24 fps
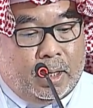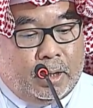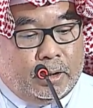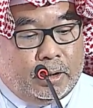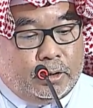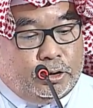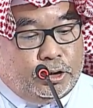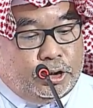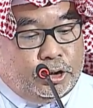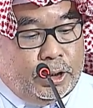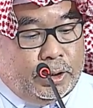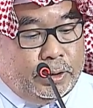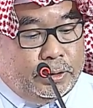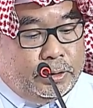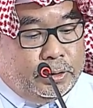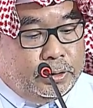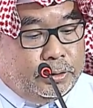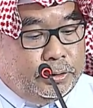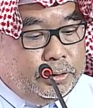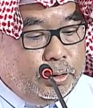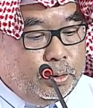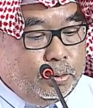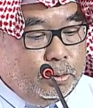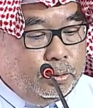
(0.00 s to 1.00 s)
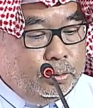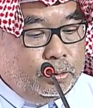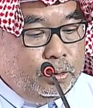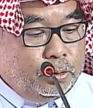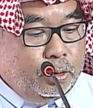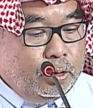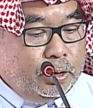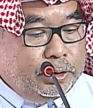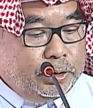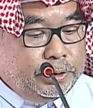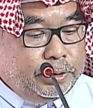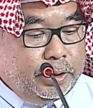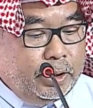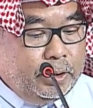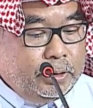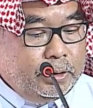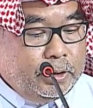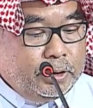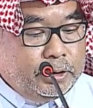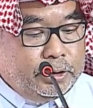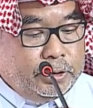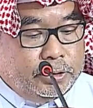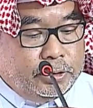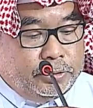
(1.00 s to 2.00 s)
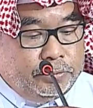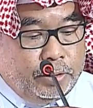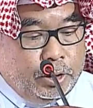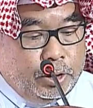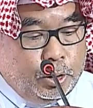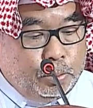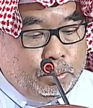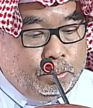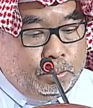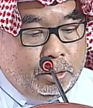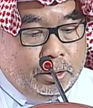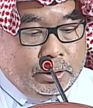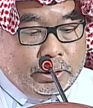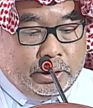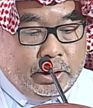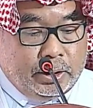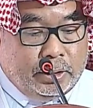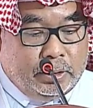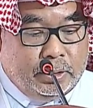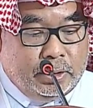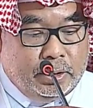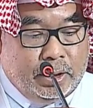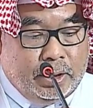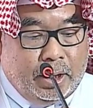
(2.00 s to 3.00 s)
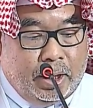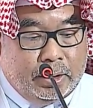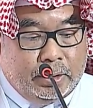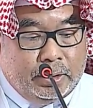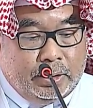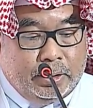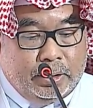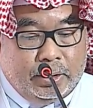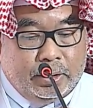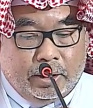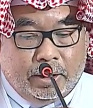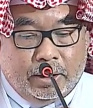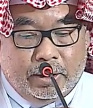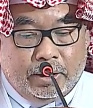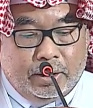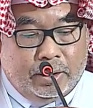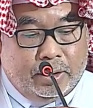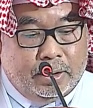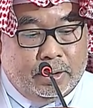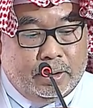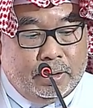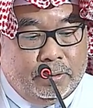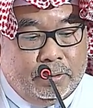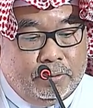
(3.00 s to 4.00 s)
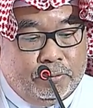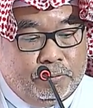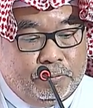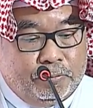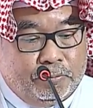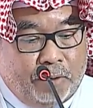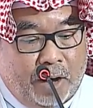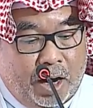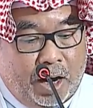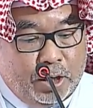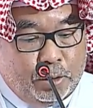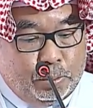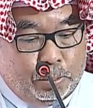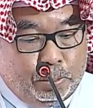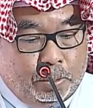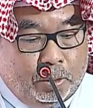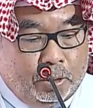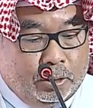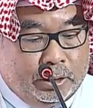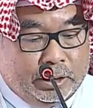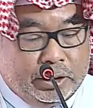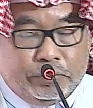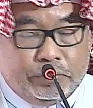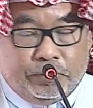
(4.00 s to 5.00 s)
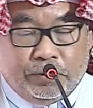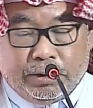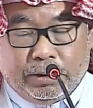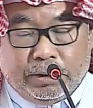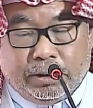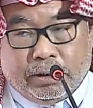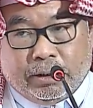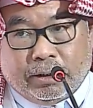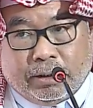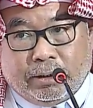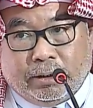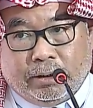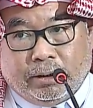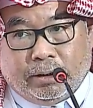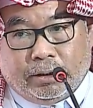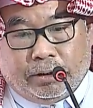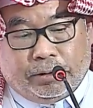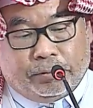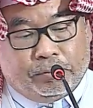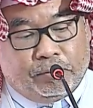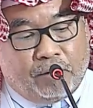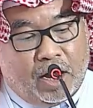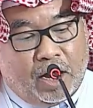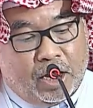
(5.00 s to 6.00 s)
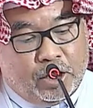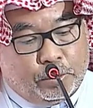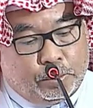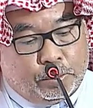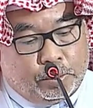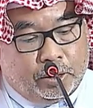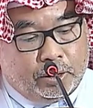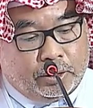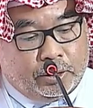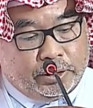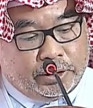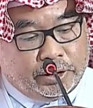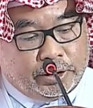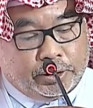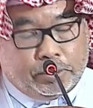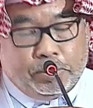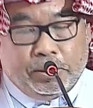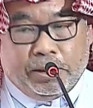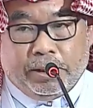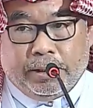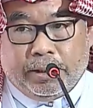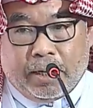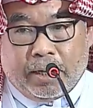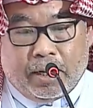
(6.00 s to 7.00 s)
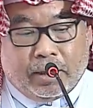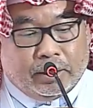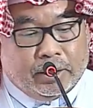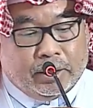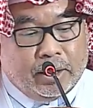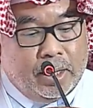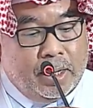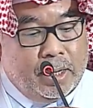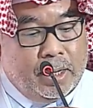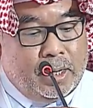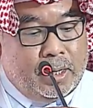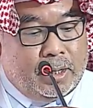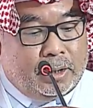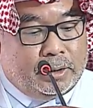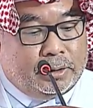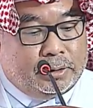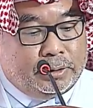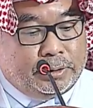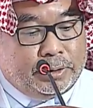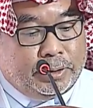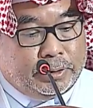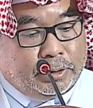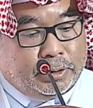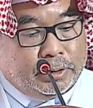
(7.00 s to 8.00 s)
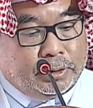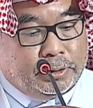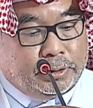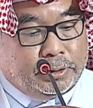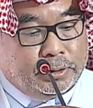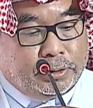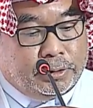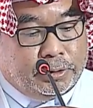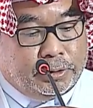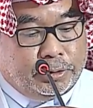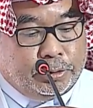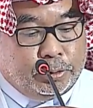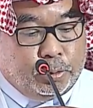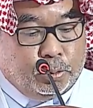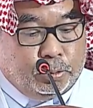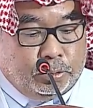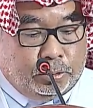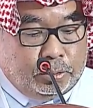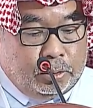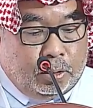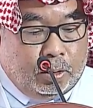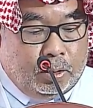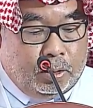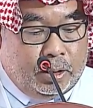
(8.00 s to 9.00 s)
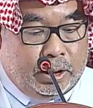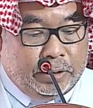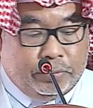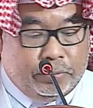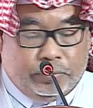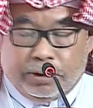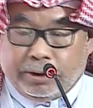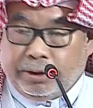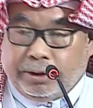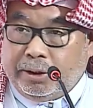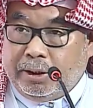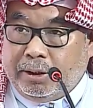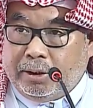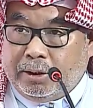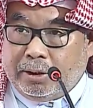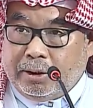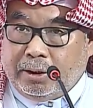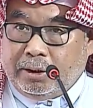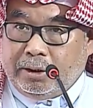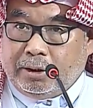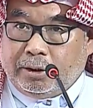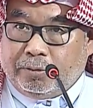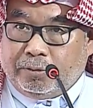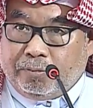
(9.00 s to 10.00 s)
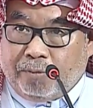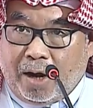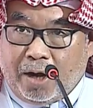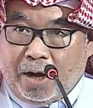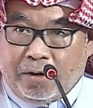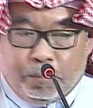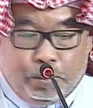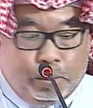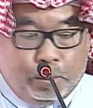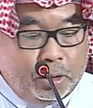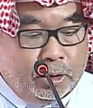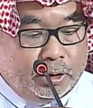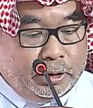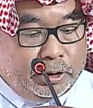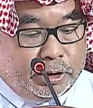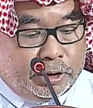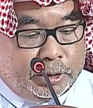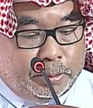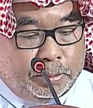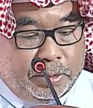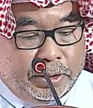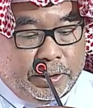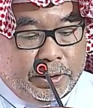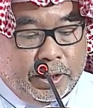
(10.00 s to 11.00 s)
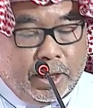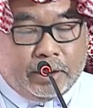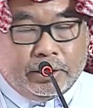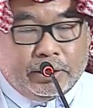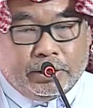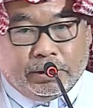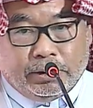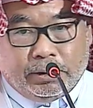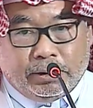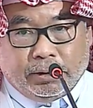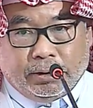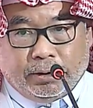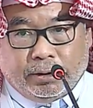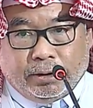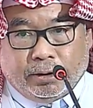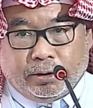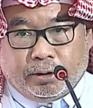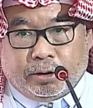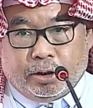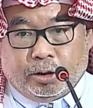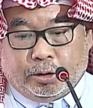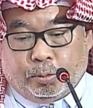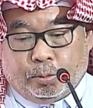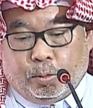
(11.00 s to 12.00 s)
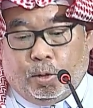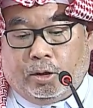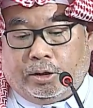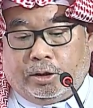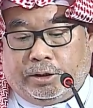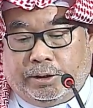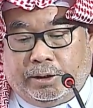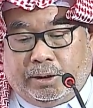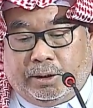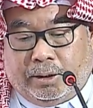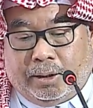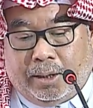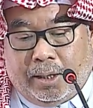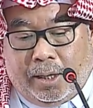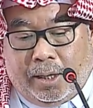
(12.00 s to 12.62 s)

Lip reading: Change in the control status is very important regarding 5 points. If it decrease 5 points, this means that the disease is controlled. If this increase 5 points, this means that the disease is worsening.